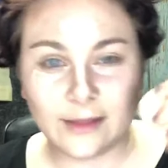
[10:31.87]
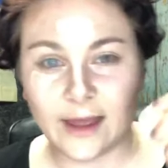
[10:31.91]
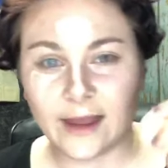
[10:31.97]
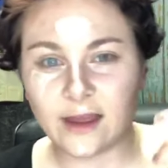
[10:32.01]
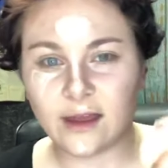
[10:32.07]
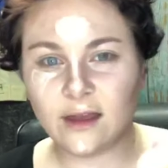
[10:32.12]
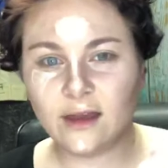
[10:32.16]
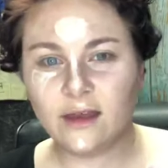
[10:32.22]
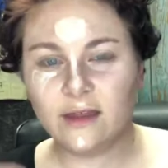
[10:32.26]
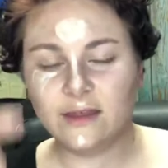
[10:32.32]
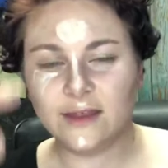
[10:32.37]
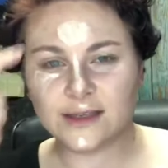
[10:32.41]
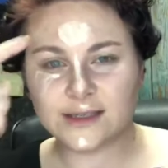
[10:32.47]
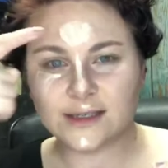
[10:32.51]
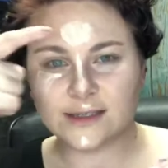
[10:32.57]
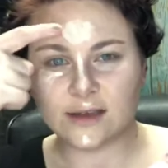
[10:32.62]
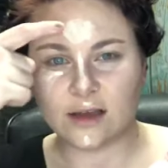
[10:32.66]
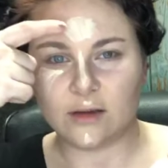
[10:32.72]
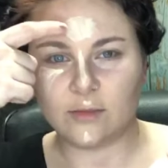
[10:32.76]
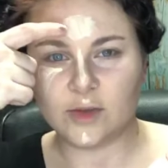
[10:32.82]
like this
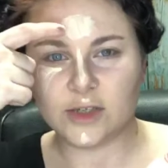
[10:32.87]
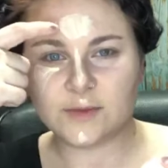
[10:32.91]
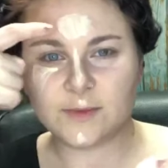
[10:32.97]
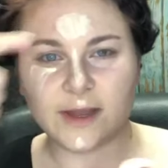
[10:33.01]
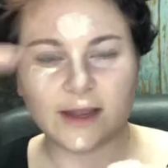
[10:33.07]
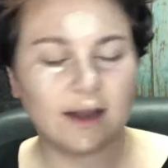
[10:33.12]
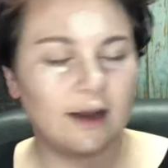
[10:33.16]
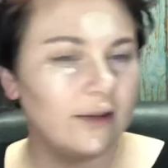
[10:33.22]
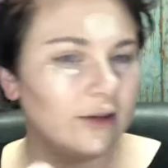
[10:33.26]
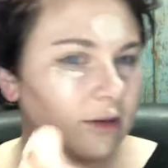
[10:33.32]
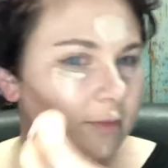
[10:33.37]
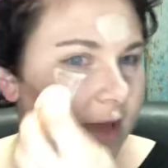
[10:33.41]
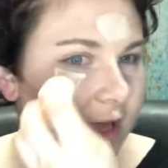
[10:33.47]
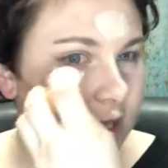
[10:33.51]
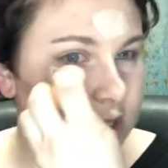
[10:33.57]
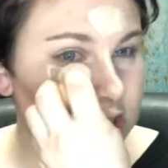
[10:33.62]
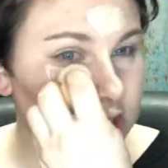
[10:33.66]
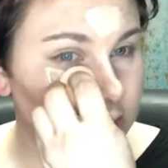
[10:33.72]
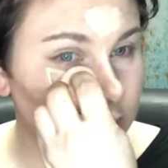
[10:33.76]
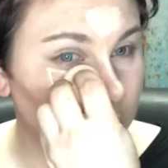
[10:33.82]
is almost my color
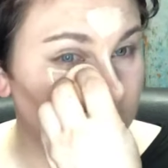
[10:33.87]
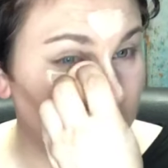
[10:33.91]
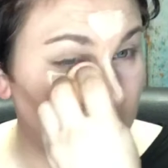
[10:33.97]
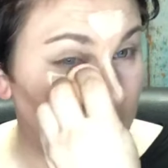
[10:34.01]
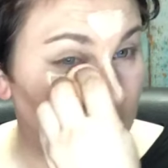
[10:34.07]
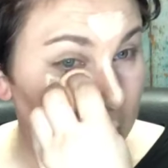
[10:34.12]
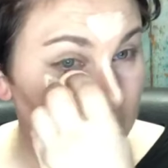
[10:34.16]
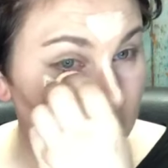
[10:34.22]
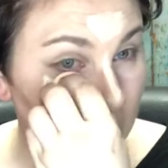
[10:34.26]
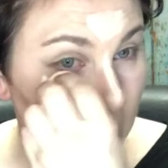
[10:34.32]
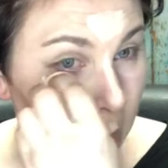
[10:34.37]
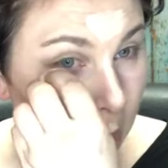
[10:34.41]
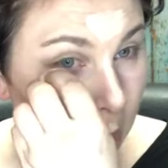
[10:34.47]
match in real life.